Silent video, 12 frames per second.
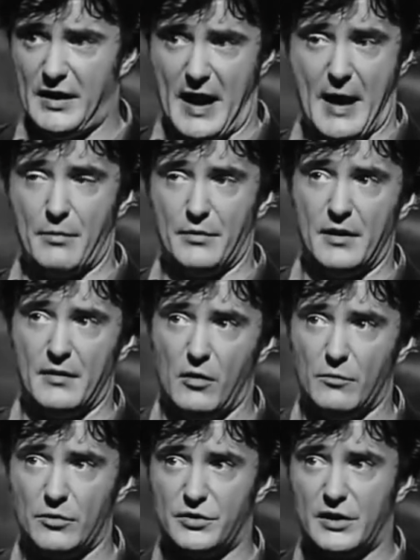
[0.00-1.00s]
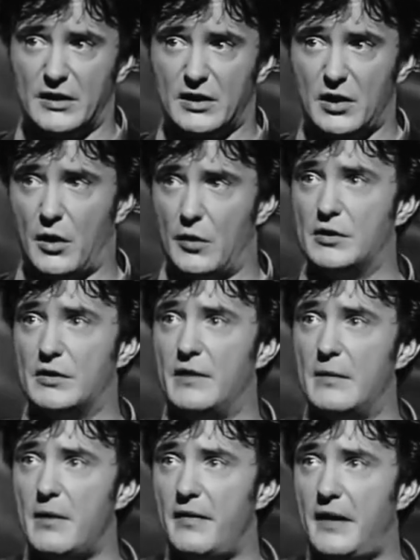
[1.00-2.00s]
is inhabited almost
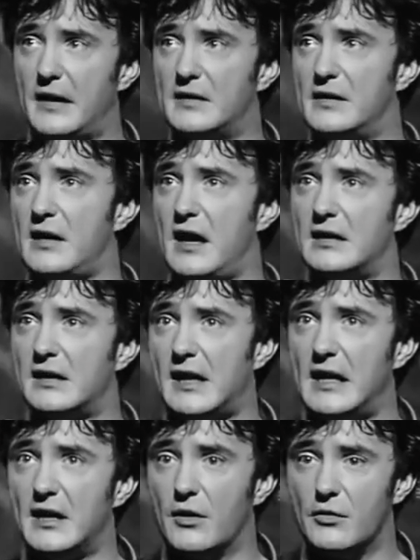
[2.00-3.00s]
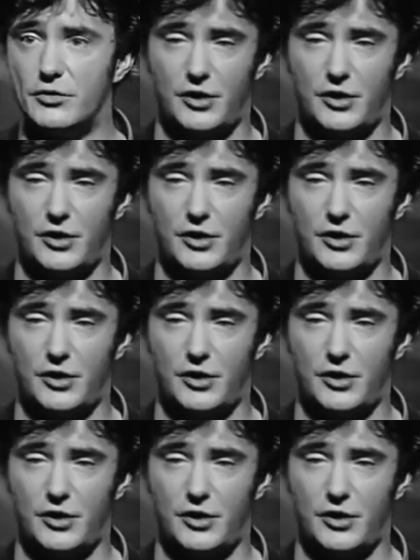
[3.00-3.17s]
exclusively by things designed to kill you.